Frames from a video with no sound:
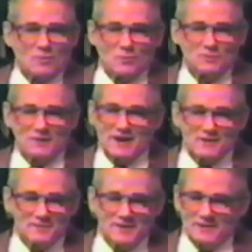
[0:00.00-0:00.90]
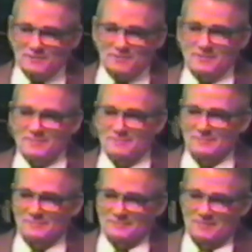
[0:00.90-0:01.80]
I told you last night, see?
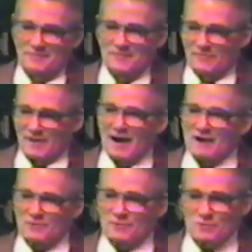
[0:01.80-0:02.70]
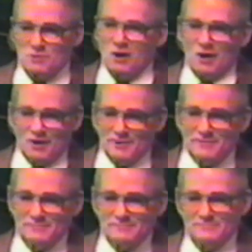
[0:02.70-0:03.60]
The answer is
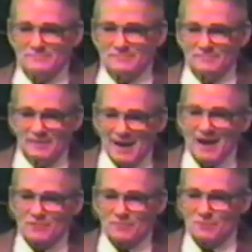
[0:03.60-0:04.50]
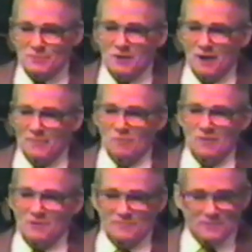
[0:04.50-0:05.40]
God. The answer is God. The
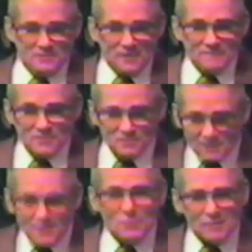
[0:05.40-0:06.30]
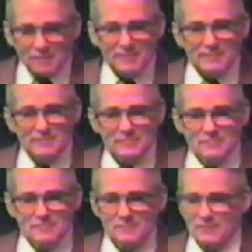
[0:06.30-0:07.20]
rest of the stuff is temporary.
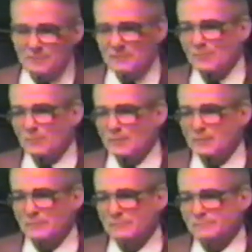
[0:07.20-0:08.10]
It's temporary.